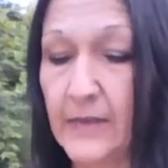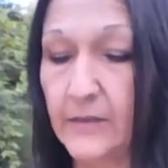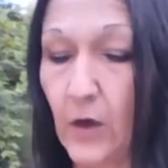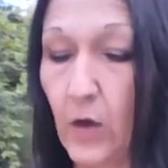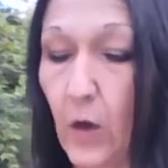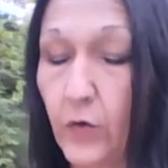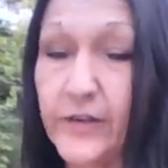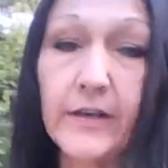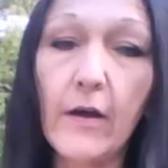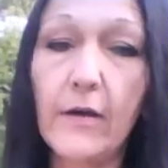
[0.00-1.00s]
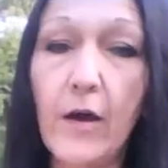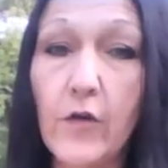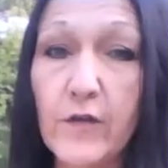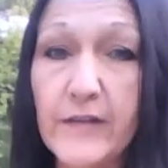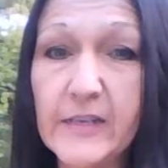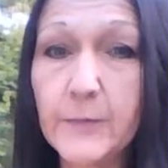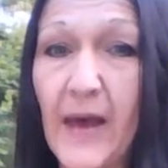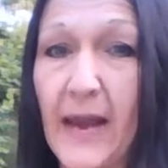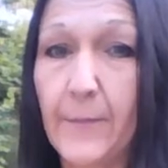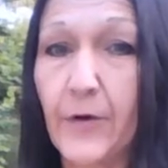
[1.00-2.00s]
So I'll hold it over this
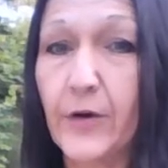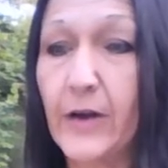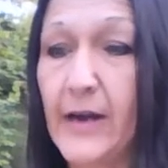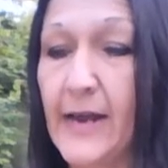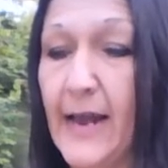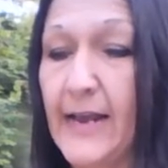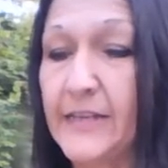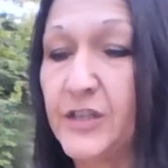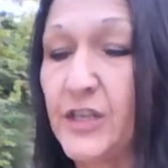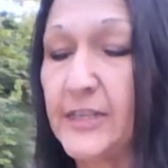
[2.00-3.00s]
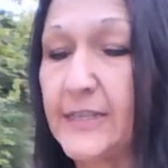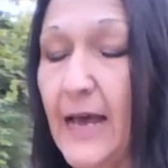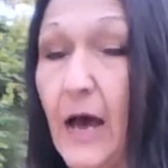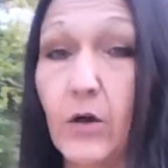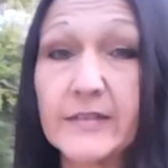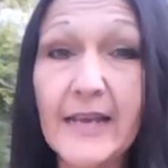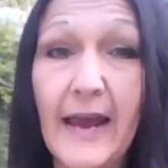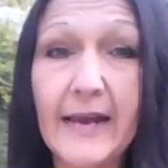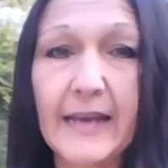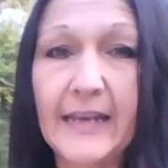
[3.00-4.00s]
paper and I'll
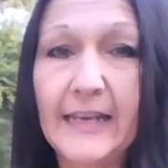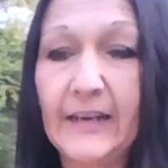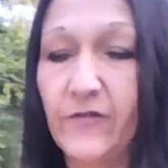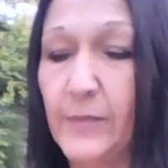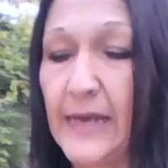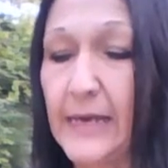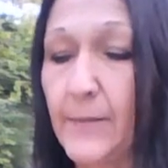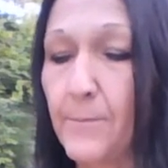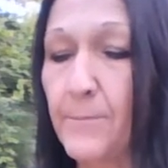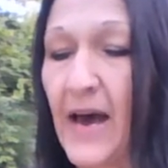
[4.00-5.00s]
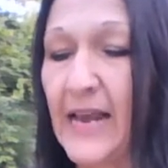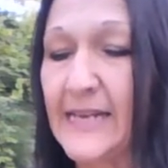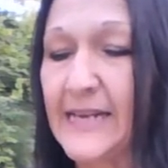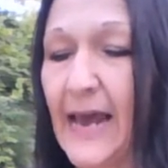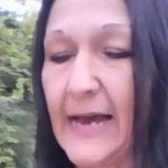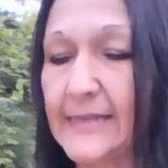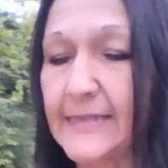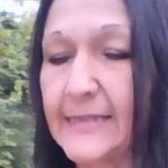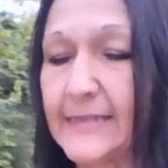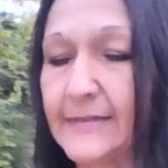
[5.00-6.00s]
say, give me my
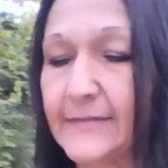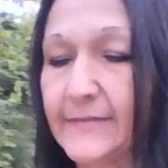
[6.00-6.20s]
yes.